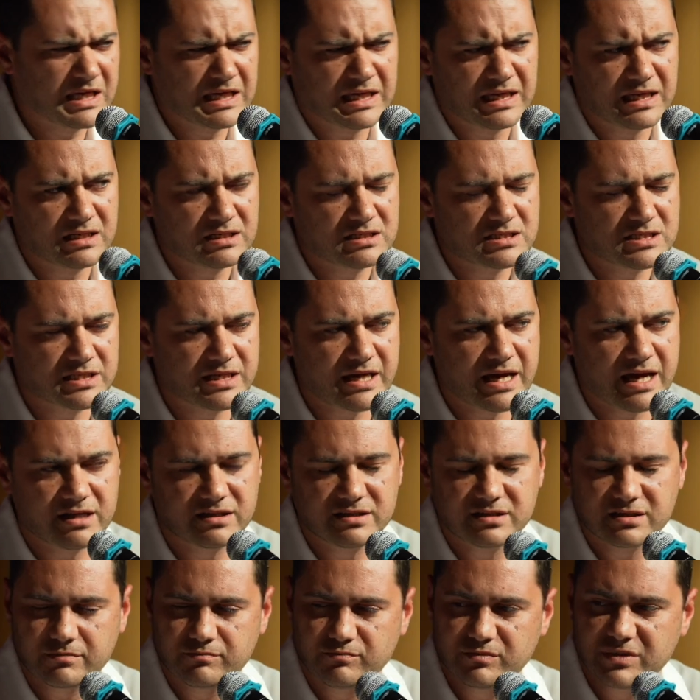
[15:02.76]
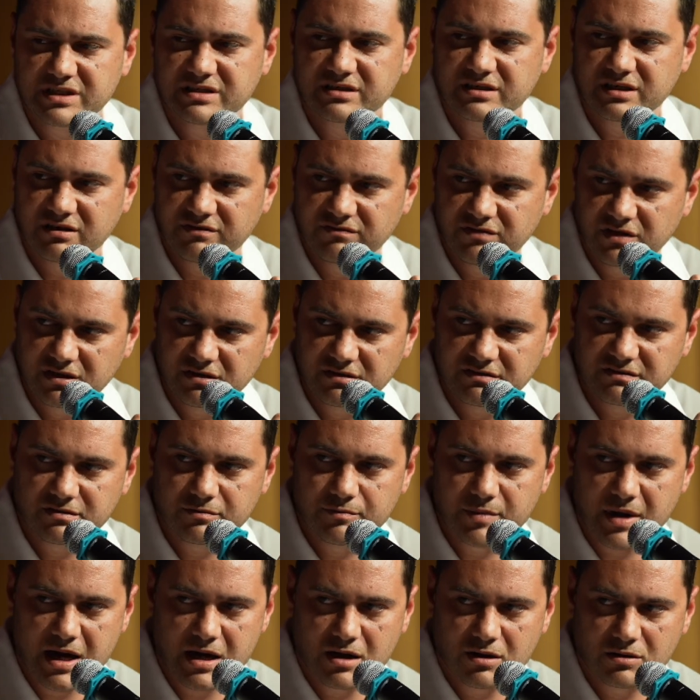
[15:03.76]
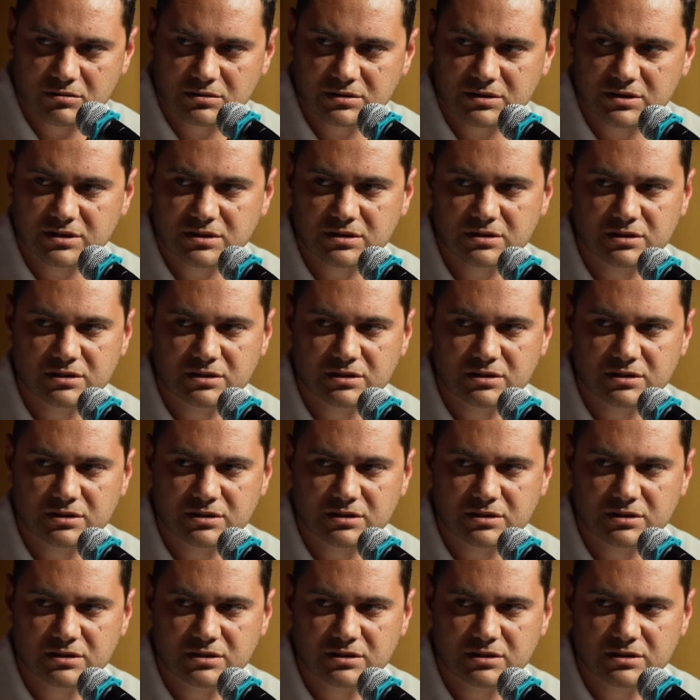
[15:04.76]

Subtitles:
end he had some misgivings about